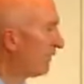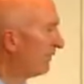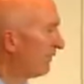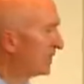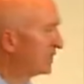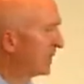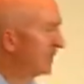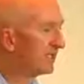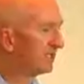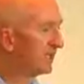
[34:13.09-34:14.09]
Focus
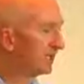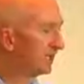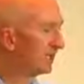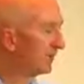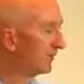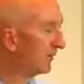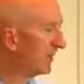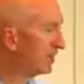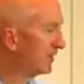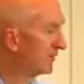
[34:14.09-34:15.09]
on special
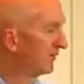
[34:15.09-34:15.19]
situations.